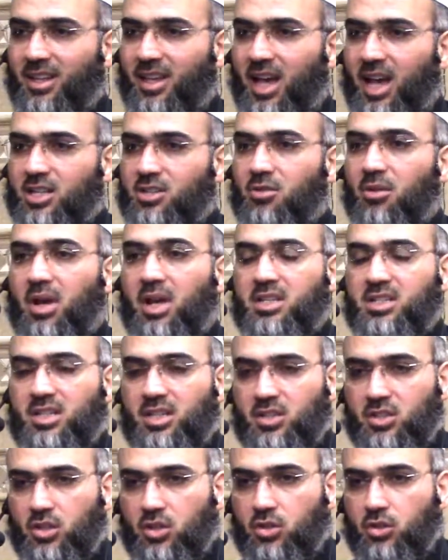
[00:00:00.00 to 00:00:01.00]
As long as it
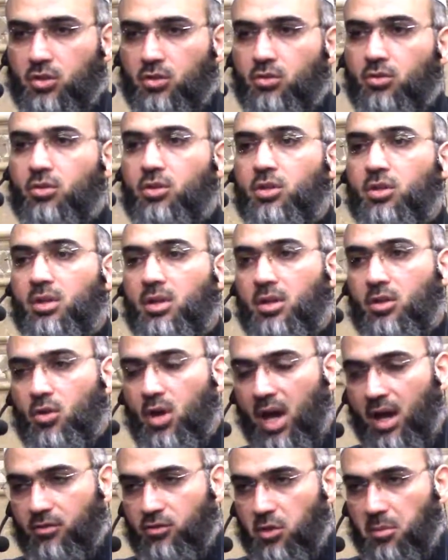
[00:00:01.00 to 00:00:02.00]
is due, you
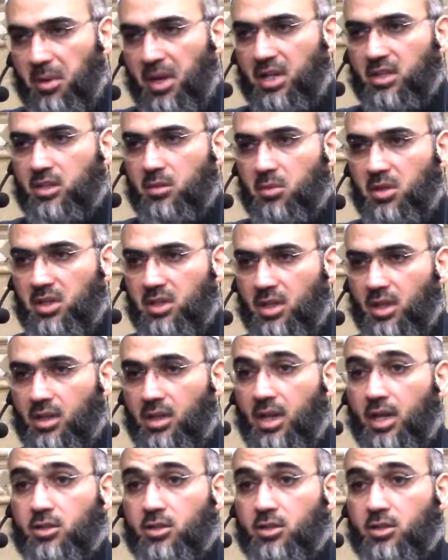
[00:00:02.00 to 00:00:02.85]
have to pay it immediately.